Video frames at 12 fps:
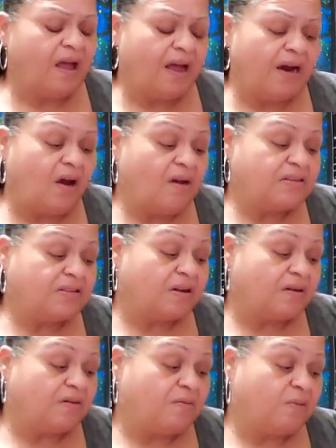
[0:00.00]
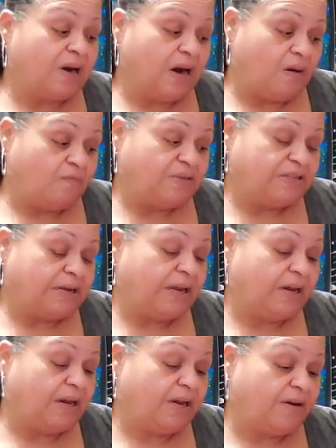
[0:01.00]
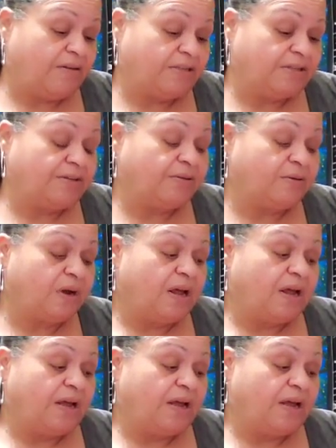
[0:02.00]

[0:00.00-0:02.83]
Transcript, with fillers: and also what I'm seeing here too